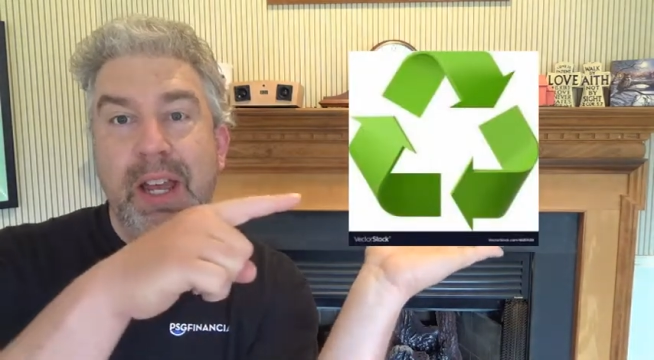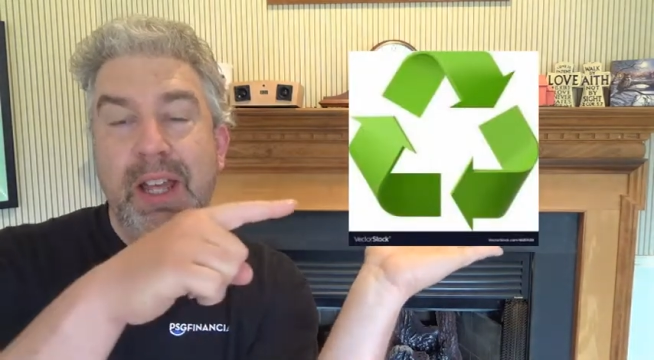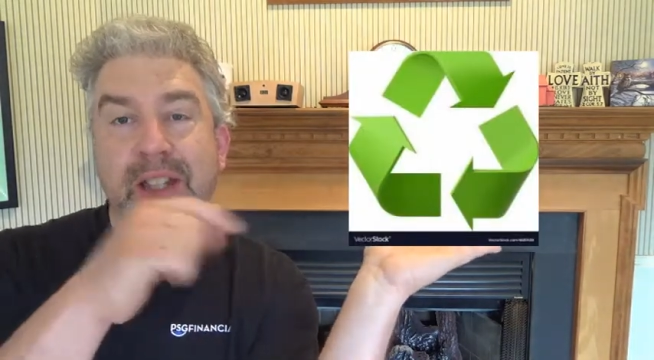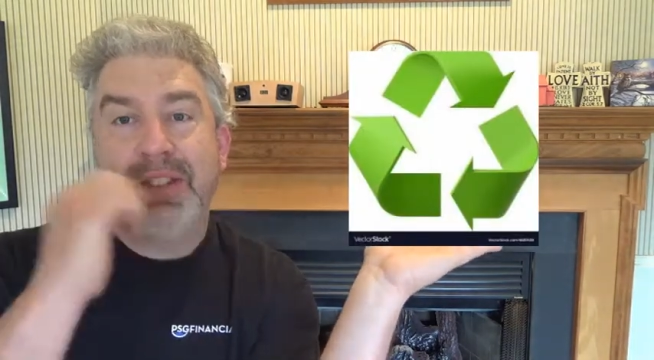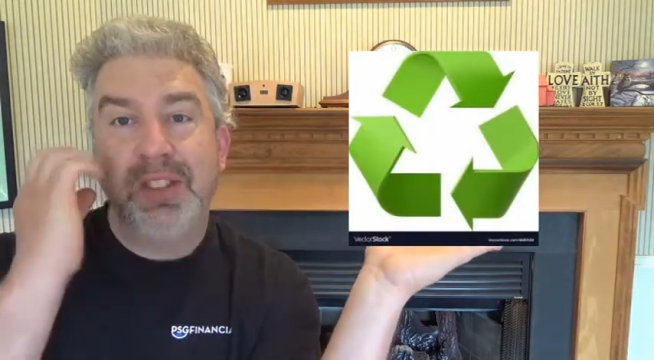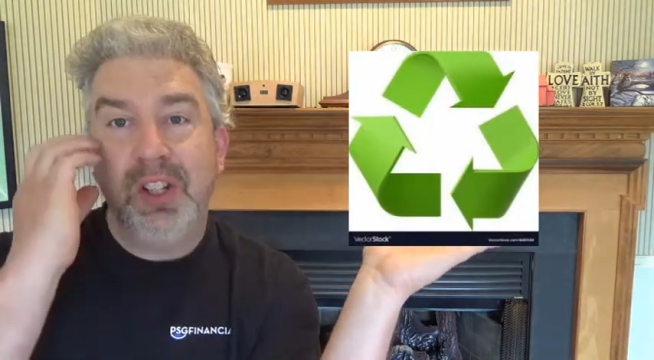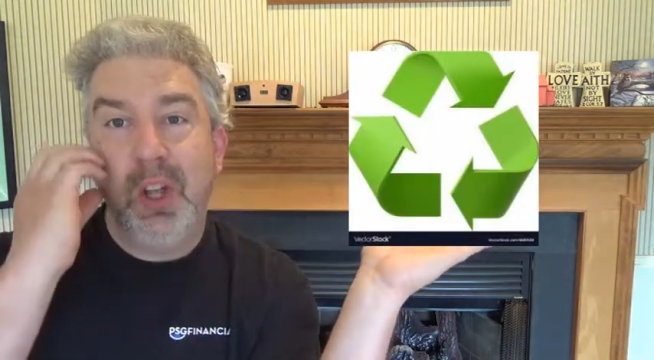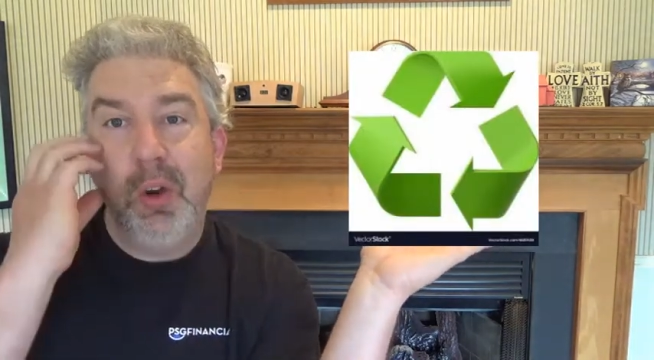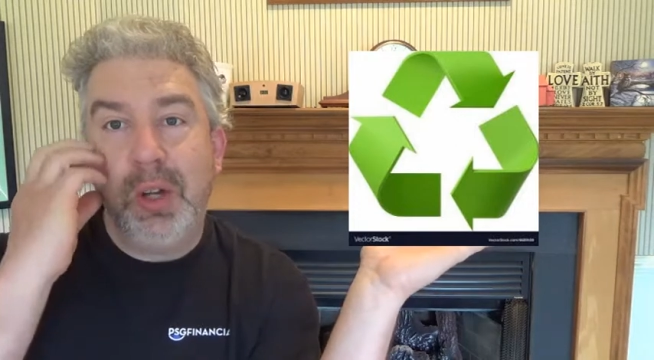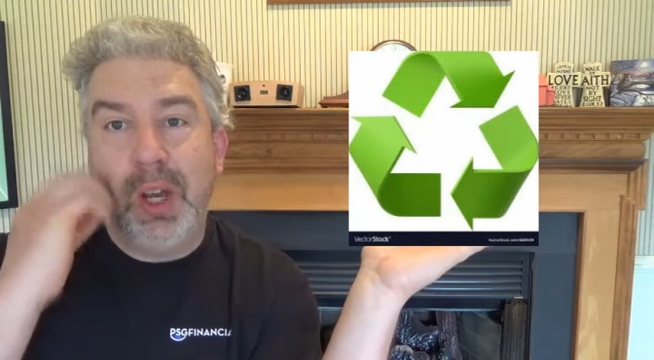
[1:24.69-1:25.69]
is the
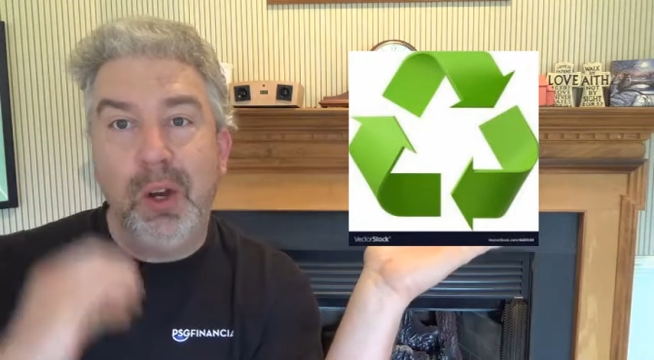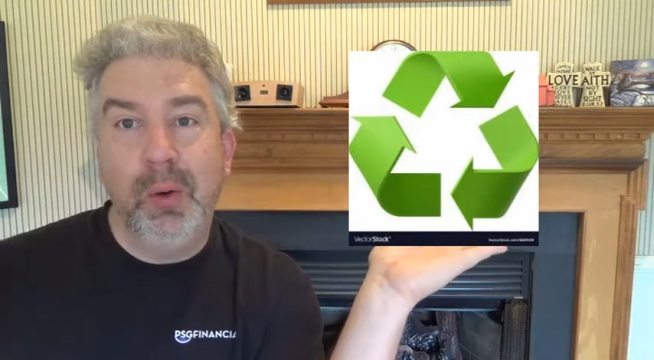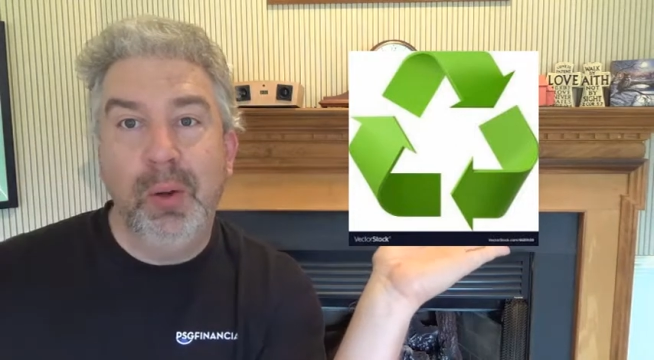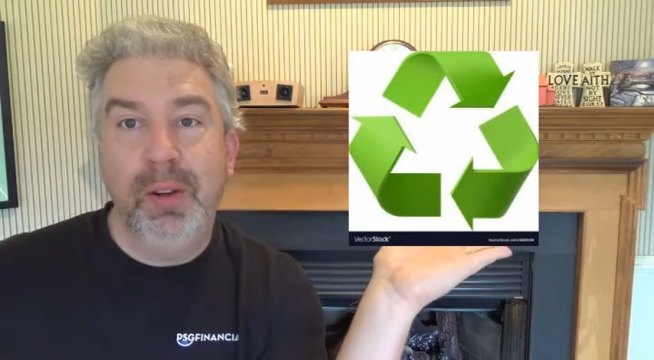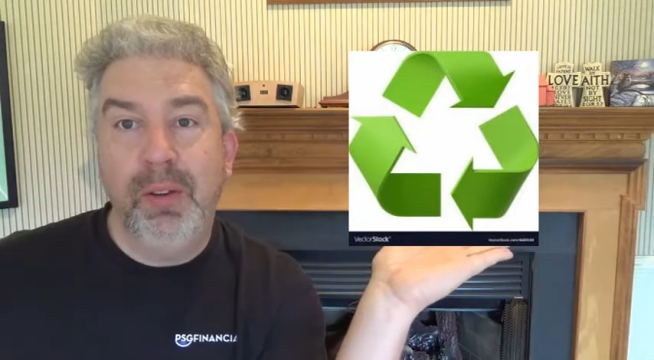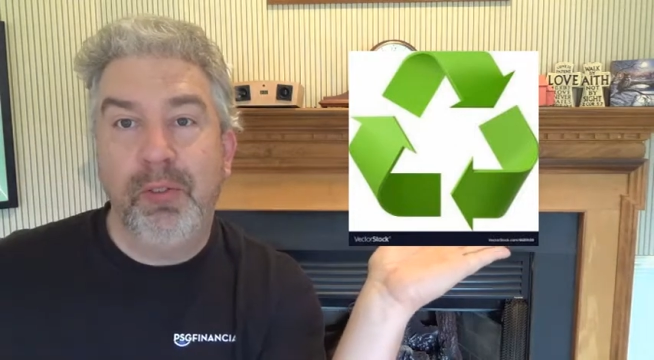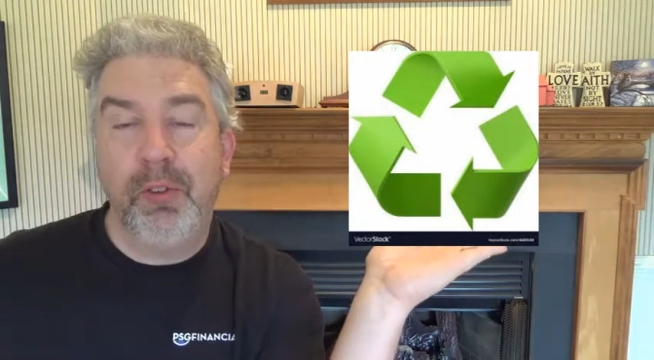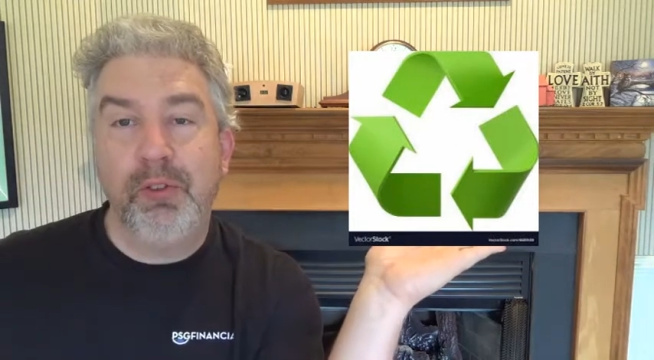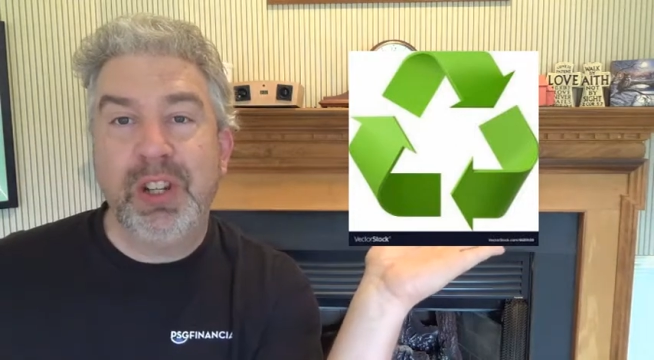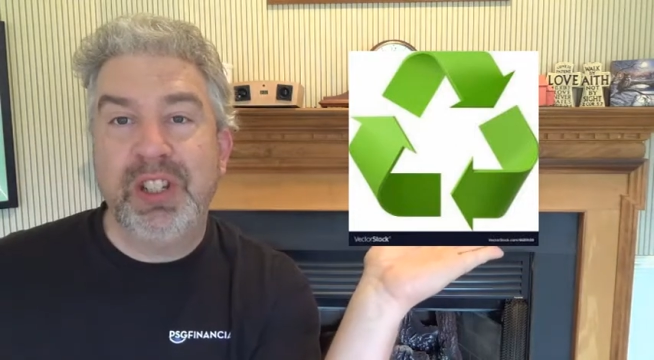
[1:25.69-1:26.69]
logo for
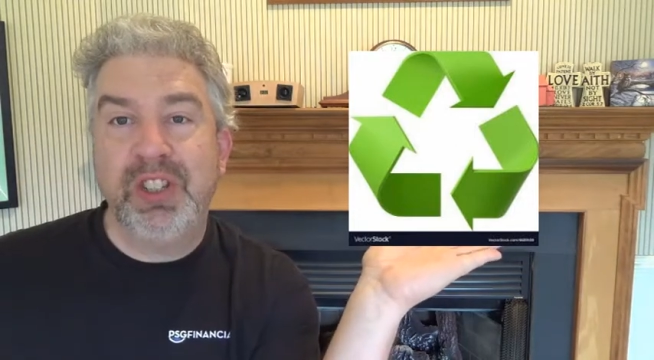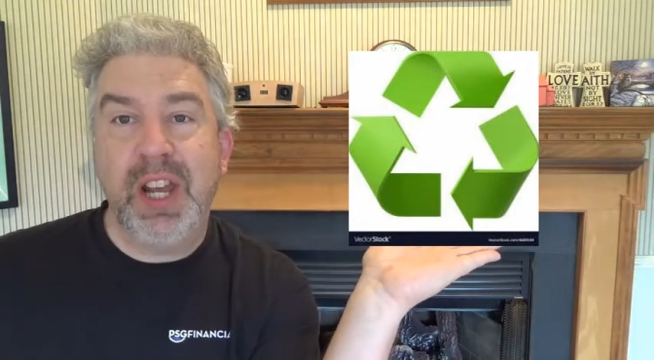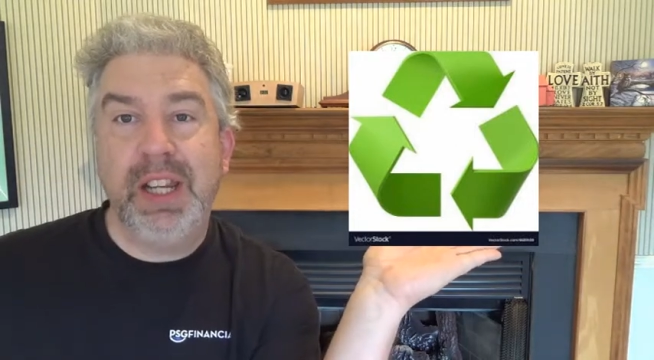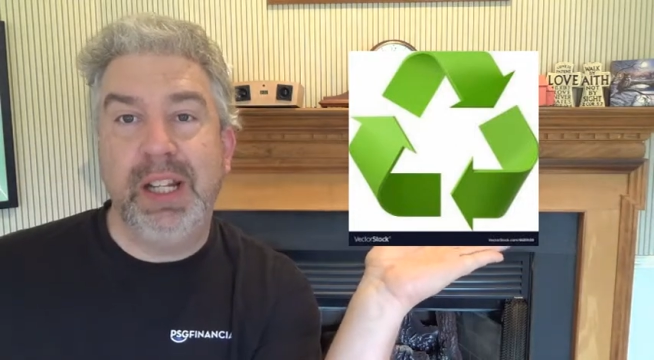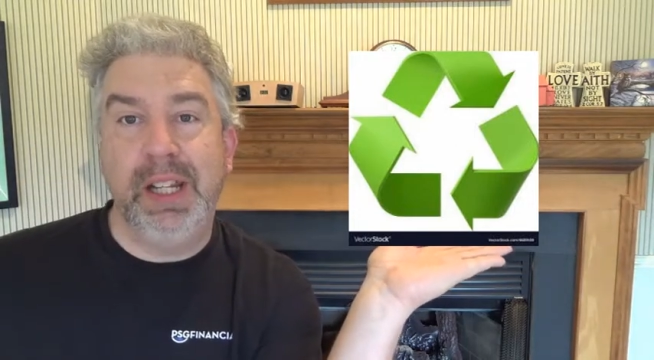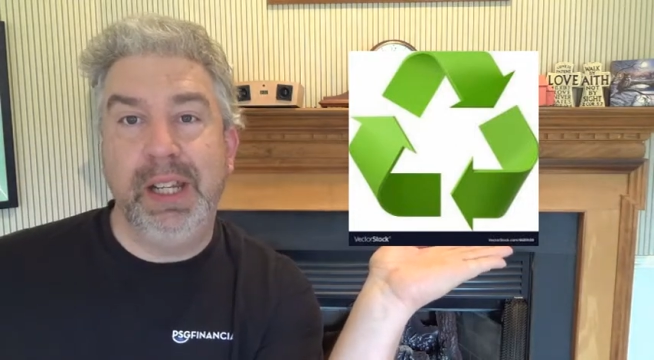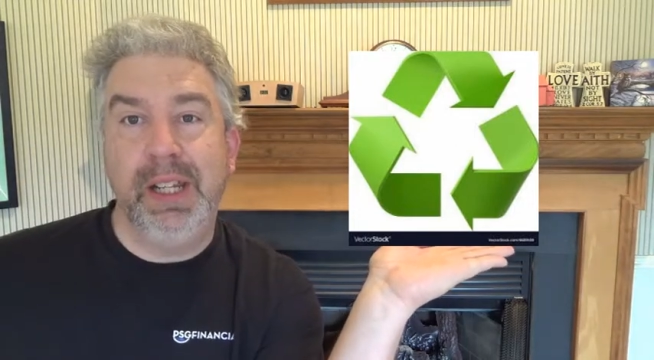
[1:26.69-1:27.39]
recycling.